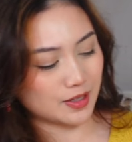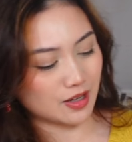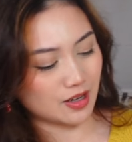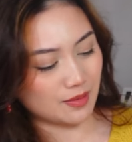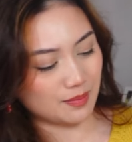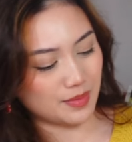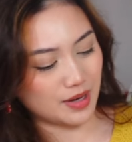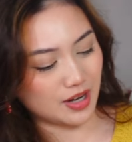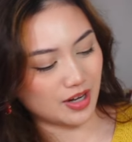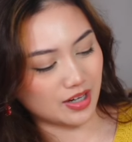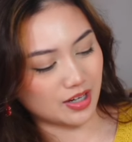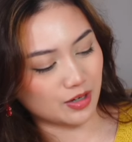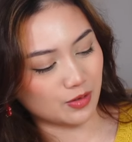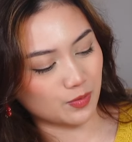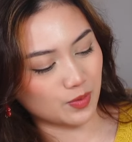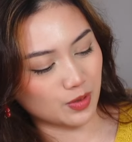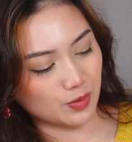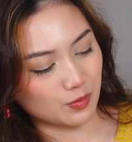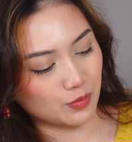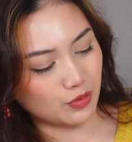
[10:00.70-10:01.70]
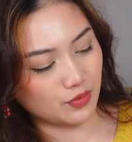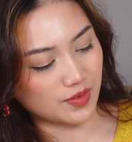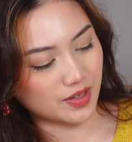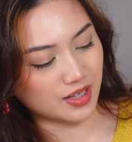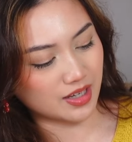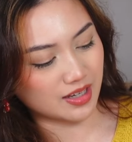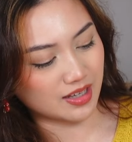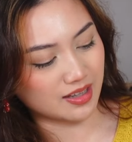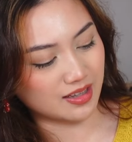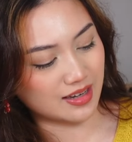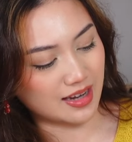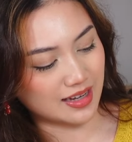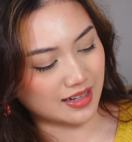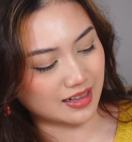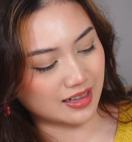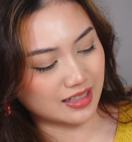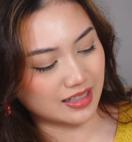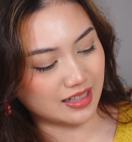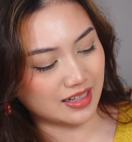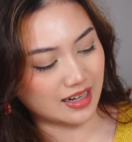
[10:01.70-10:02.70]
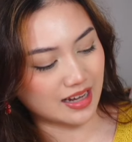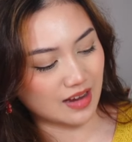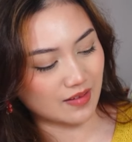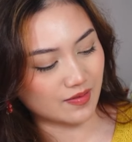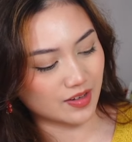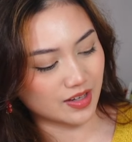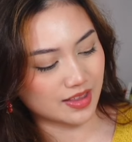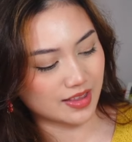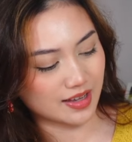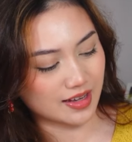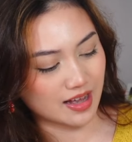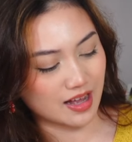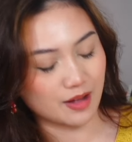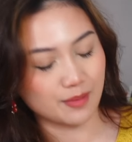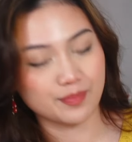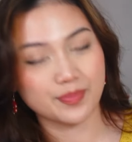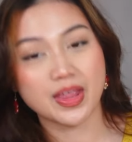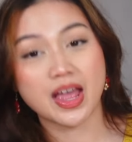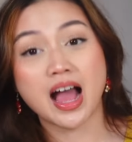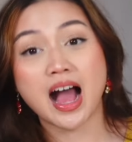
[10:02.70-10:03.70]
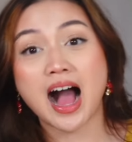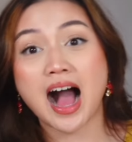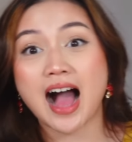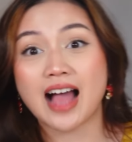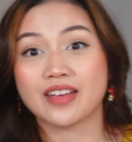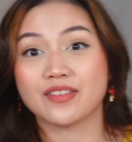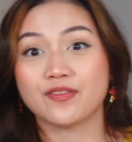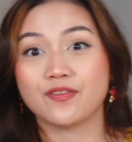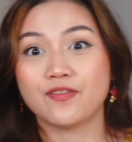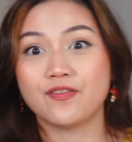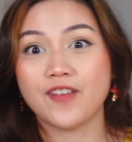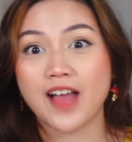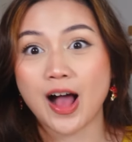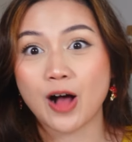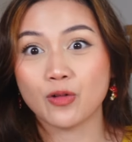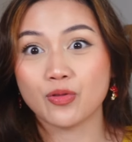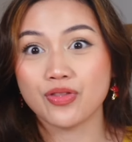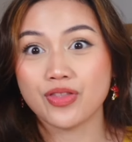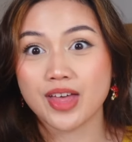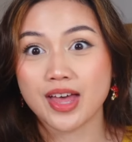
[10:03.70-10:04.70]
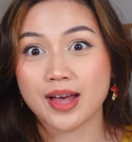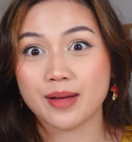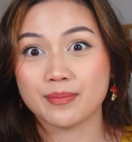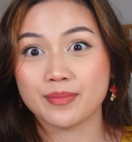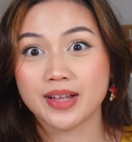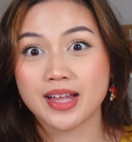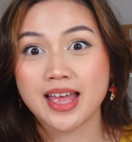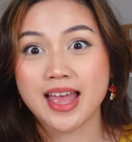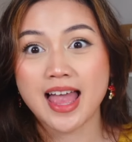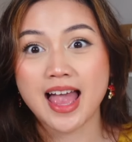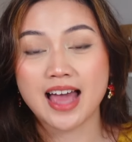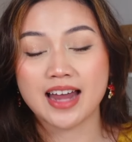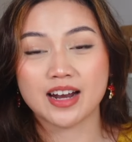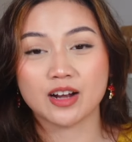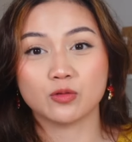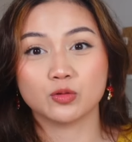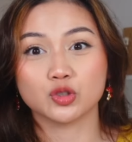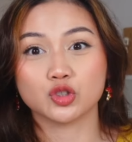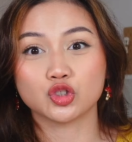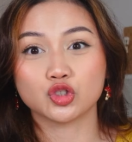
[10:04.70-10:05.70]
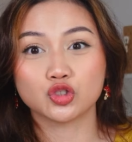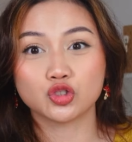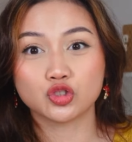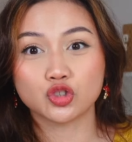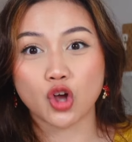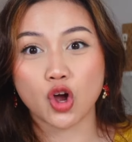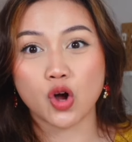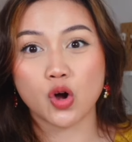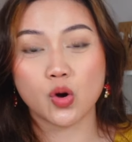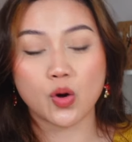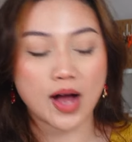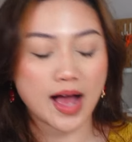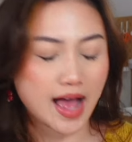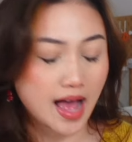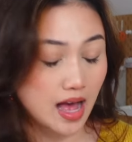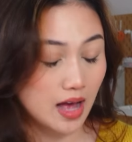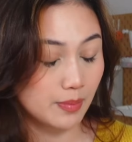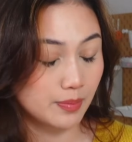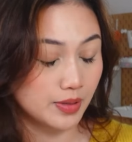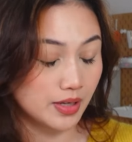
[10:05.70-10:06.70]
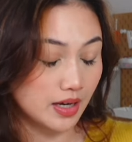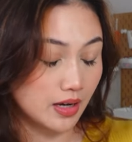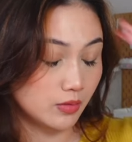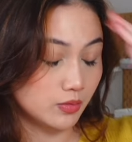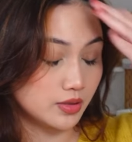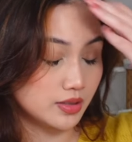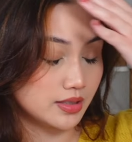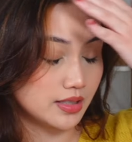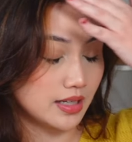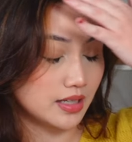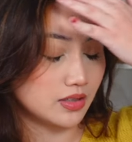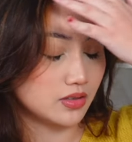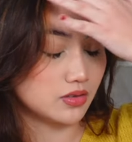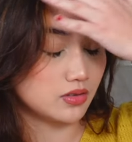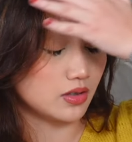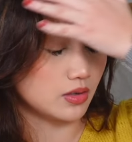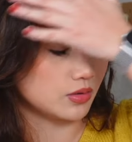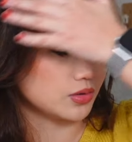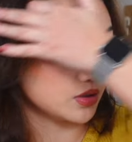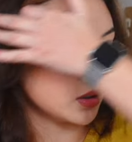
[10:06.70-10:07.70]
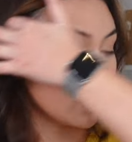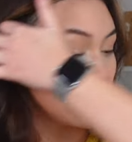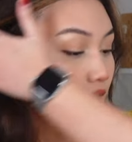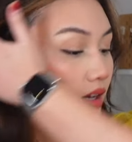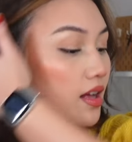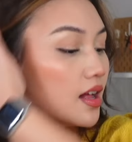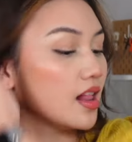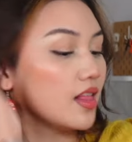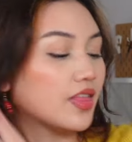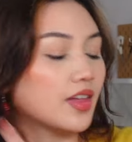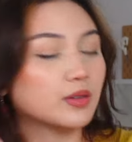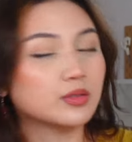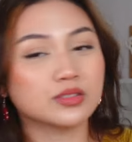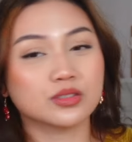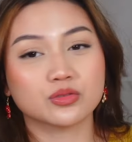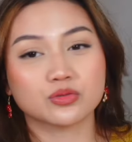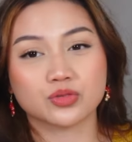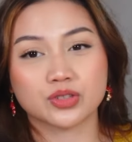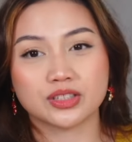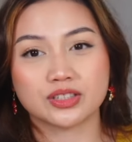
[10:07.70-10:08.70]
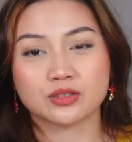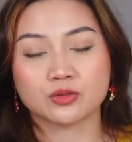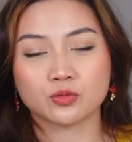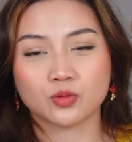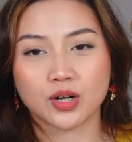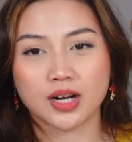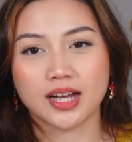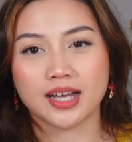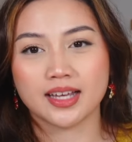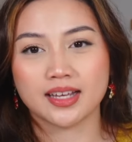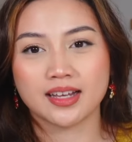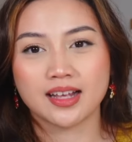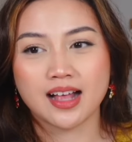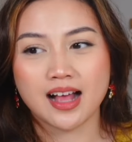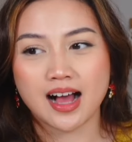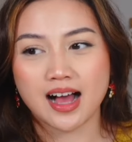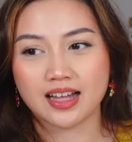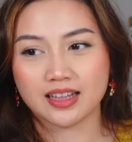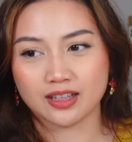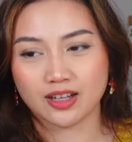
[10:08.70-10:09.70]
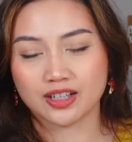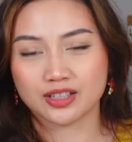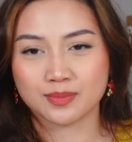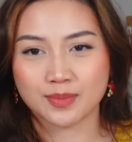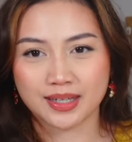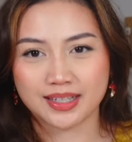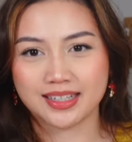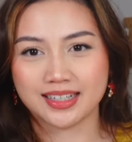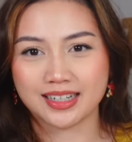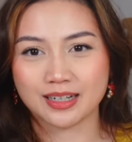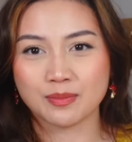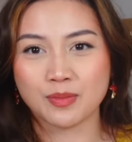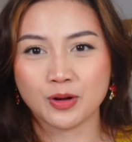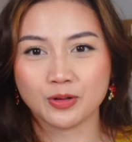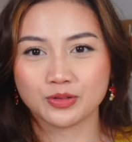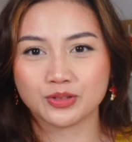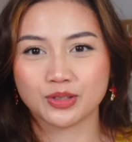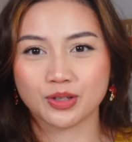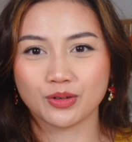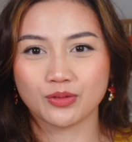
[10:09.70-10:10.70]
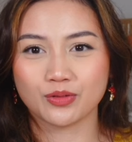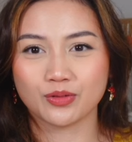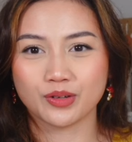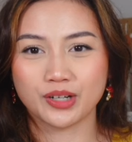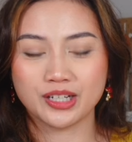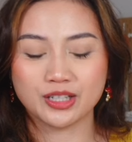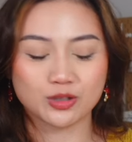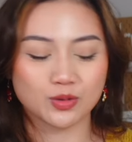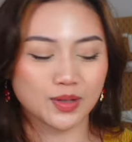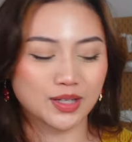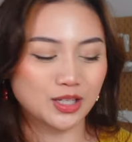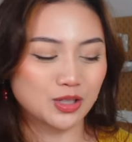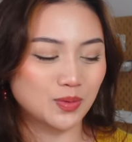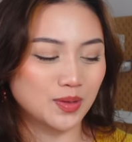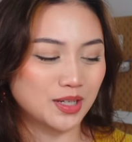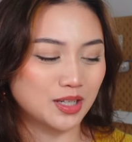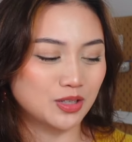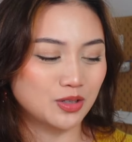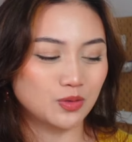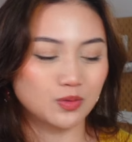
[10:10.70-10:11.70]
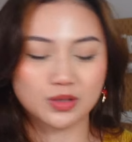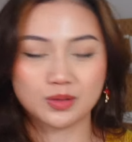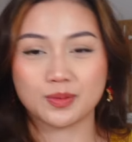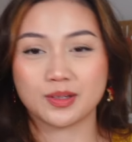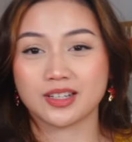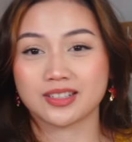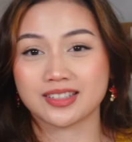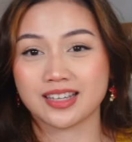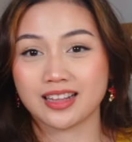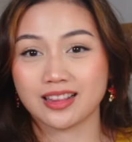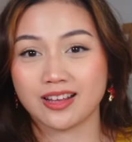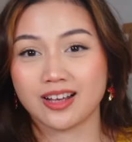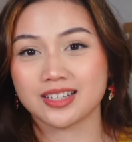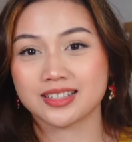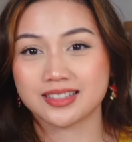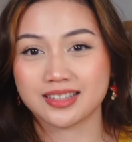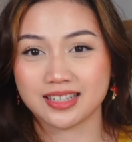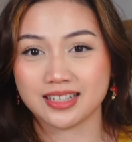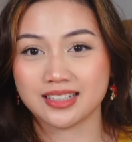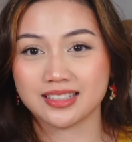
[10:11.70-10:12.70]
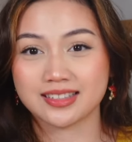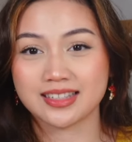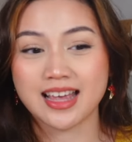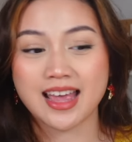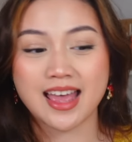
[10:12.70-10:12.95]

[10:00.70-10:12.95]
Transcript: got married and we were moving in and cleaning everything up, I found them and I was so happy. I was like so shocked. That was the reason why I lost my knitting mojo in 2022, was because I lost these